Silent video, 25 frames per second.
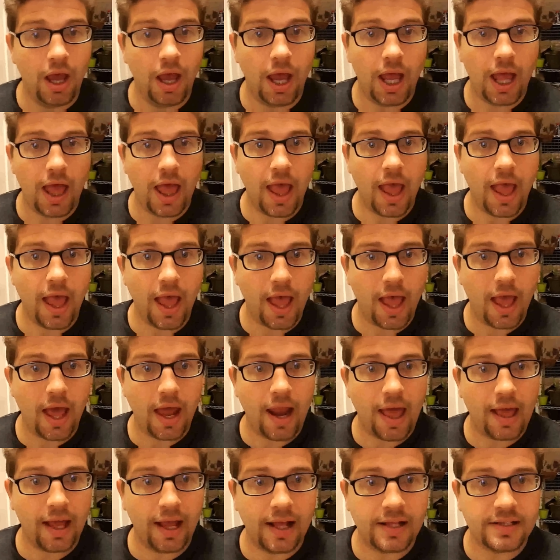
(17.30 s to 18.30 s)
and
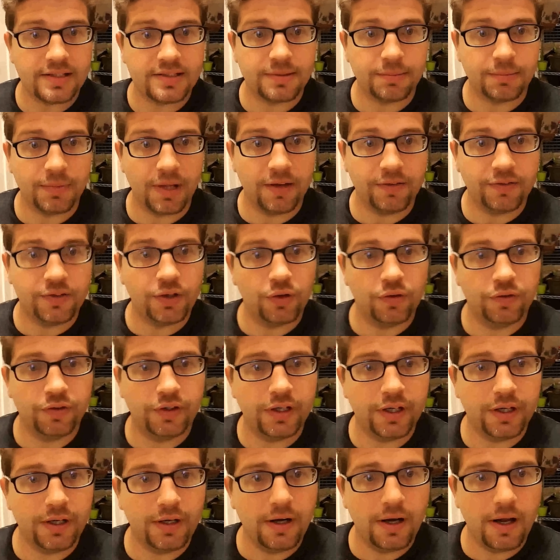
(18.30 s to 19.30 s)
I got some left over
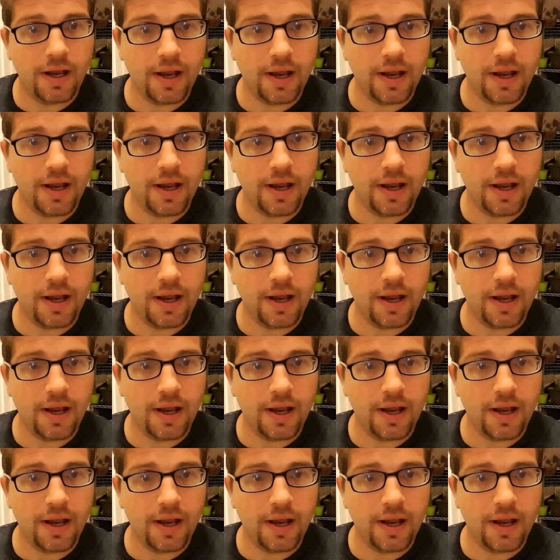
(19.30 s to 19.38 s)
here,